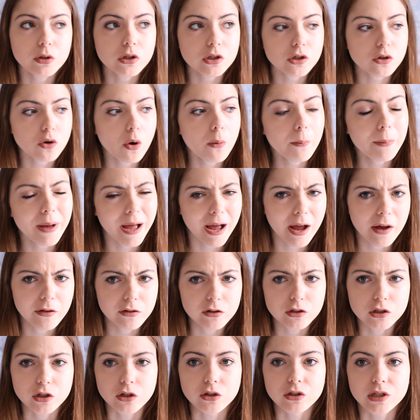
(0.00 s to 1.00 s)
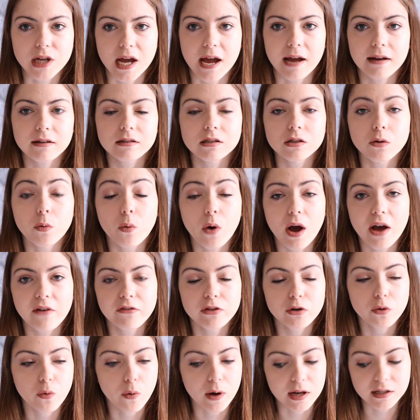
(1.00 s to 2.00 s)
compare the two texts, so whatever
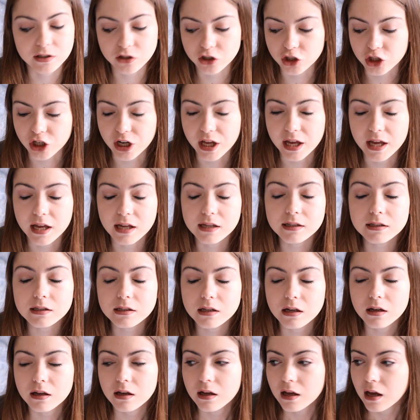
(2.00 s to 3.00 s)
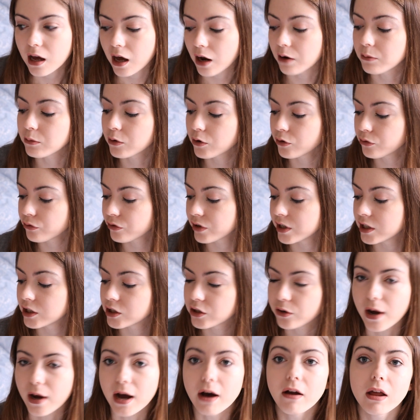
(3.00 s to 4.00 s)
the question is, and I'm going to read
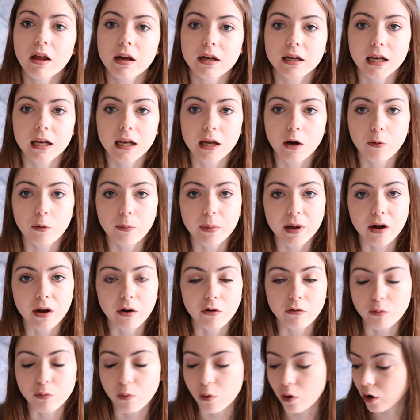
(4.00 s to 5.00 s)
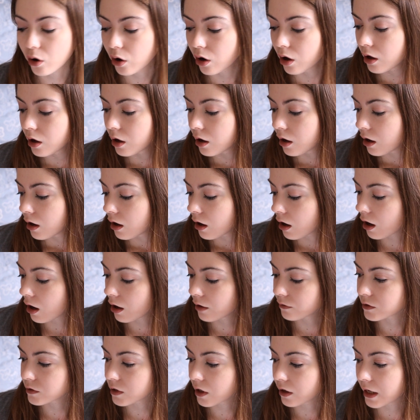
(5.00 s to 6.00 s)
you out like a little bit of what
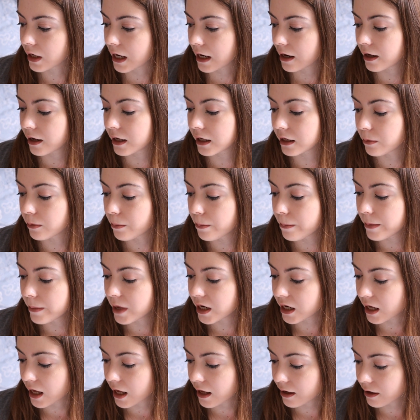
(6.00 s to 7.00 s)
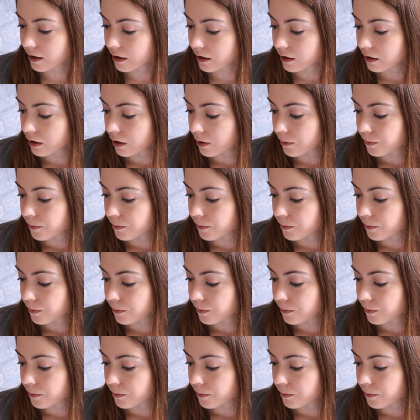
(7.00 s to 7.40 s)
I've done in a minute